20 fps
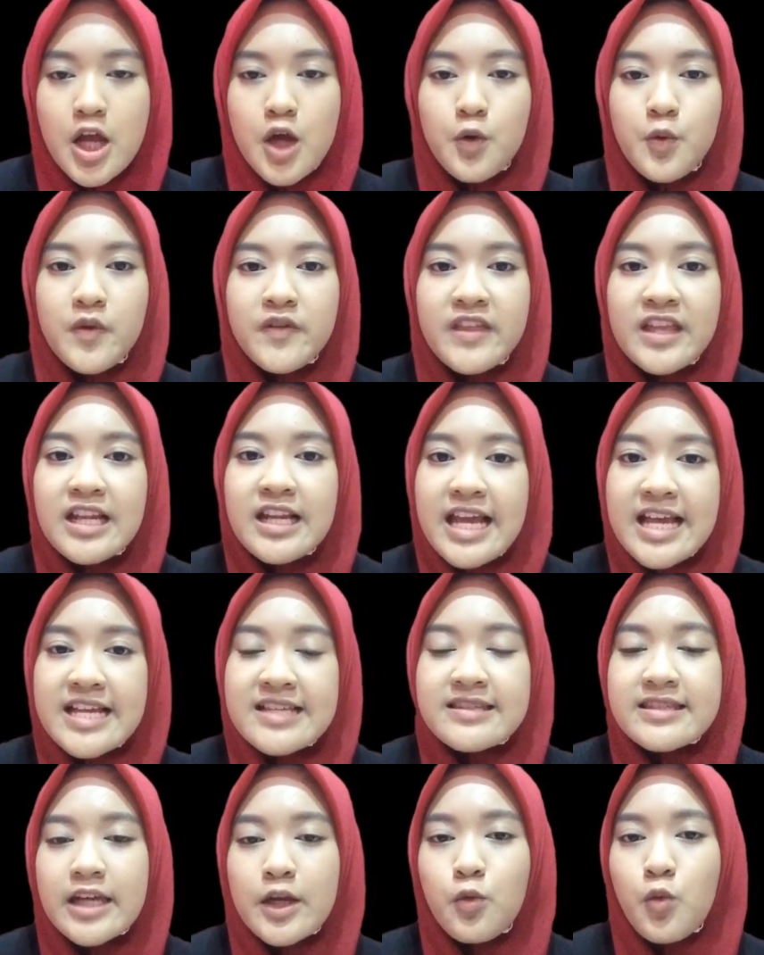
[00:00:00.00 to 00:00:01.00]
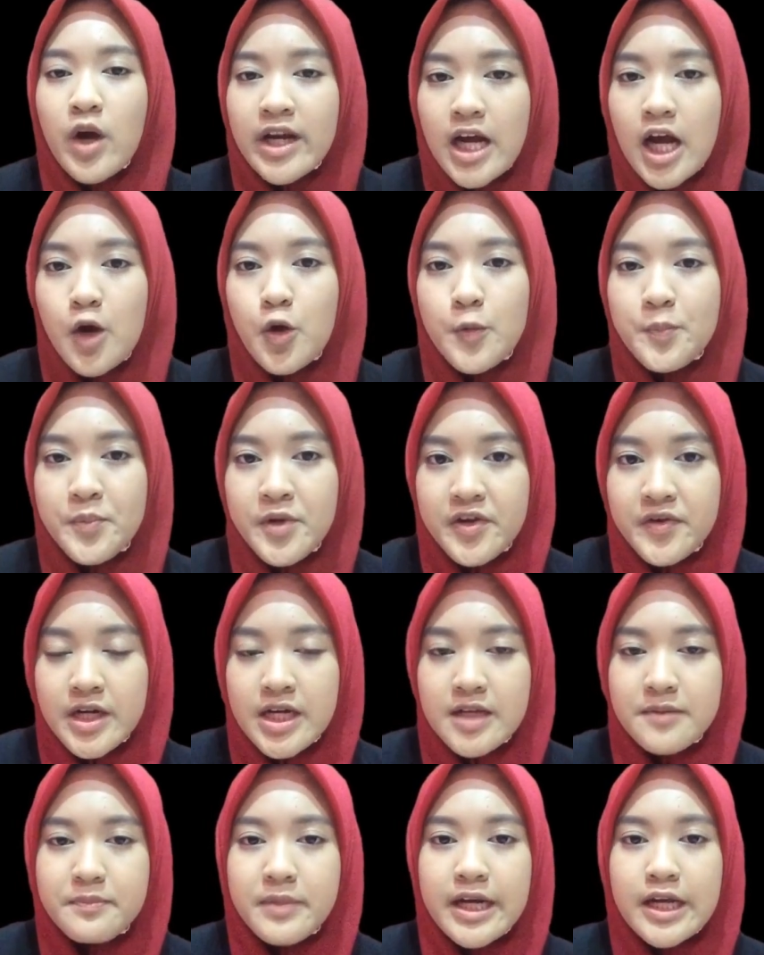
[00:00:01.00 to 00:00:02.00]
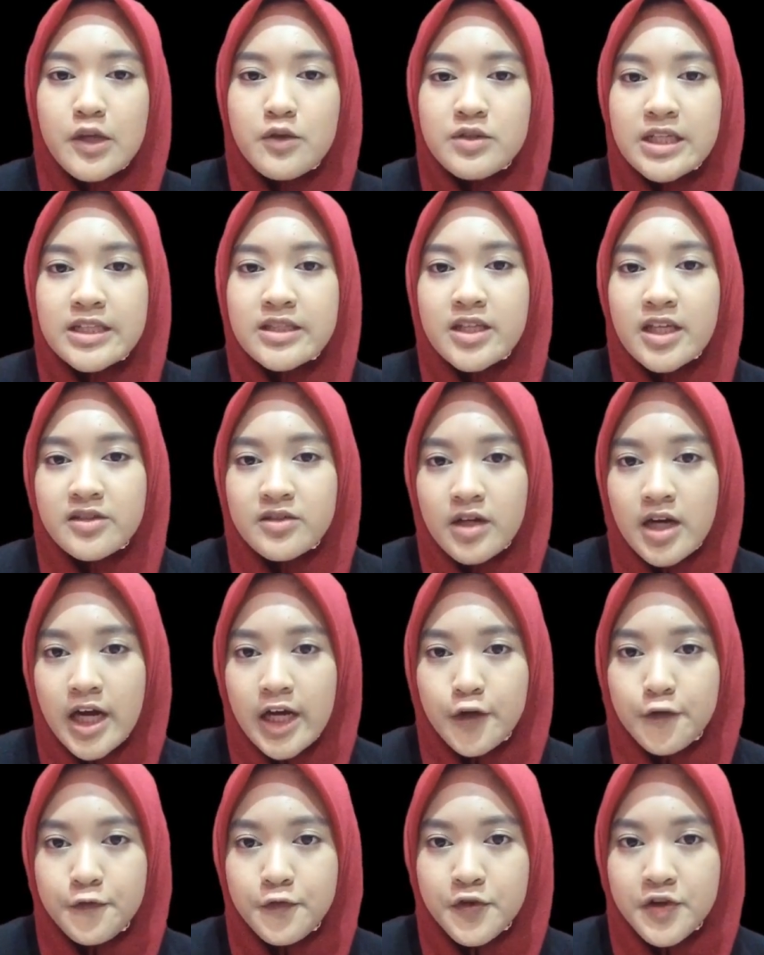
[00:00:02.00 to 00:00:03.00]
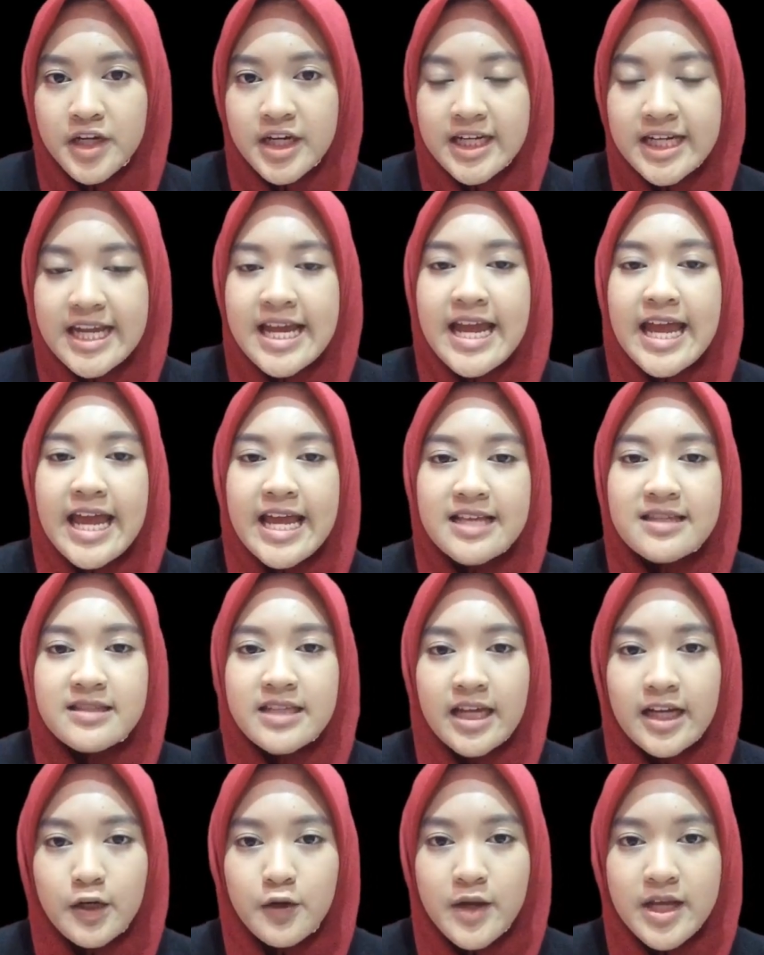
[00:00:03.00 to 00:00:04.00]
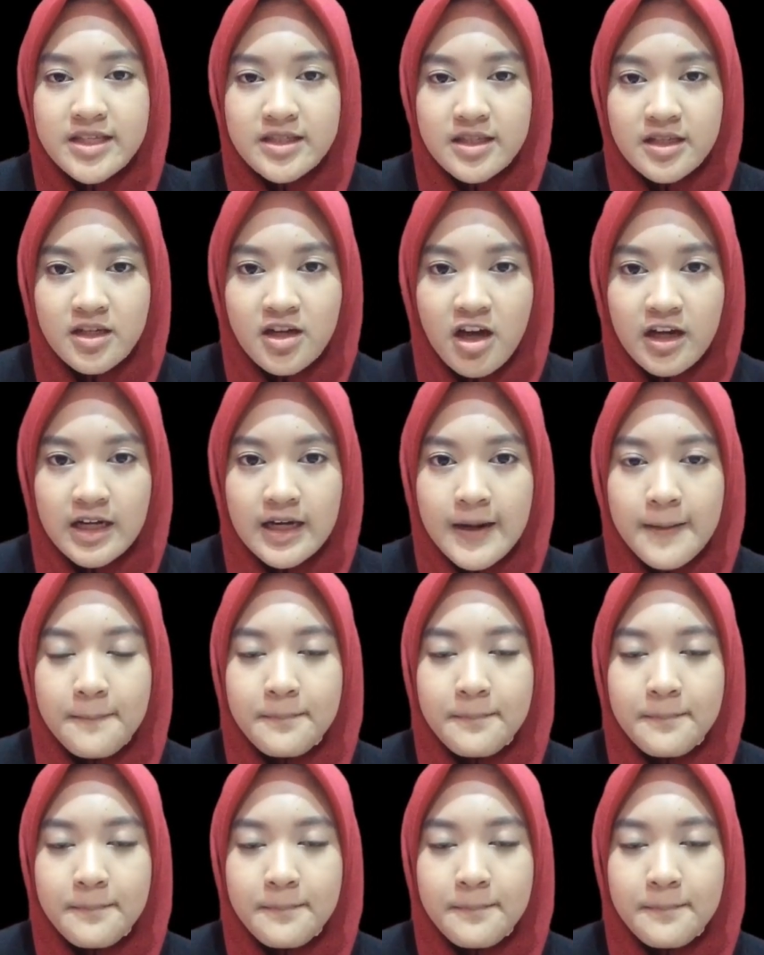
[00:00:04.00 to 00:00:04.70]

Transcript: within less than 1 hour period by using tetrahydrofuran and cyclohexanone.